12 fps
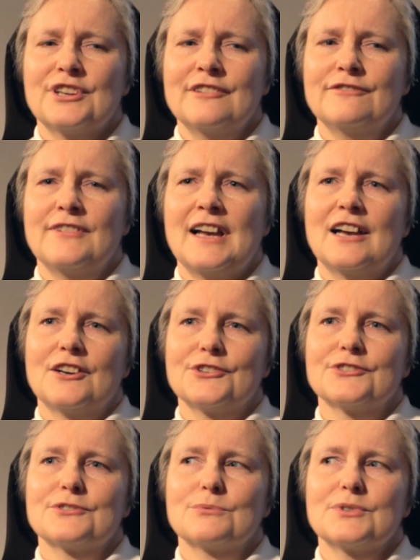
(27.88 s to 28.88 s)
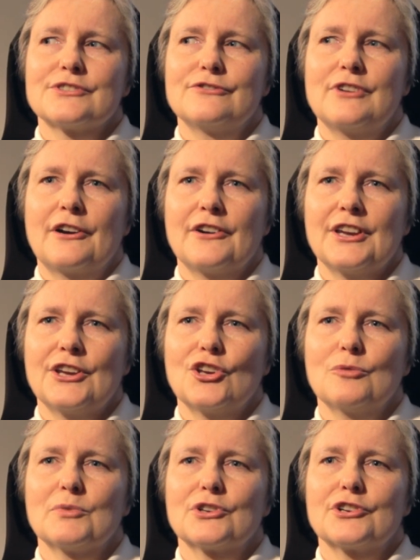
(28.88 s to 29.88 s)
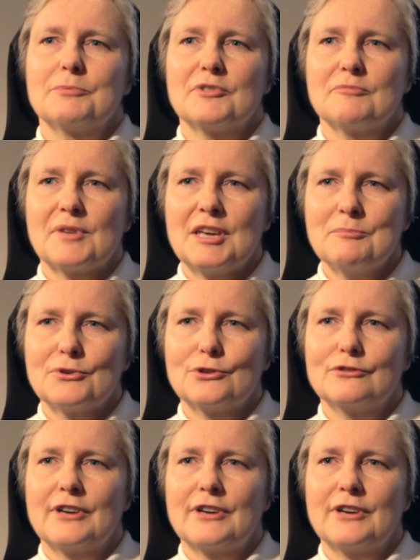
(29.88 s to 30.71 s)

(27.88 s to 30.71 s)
I found was a very human group of people,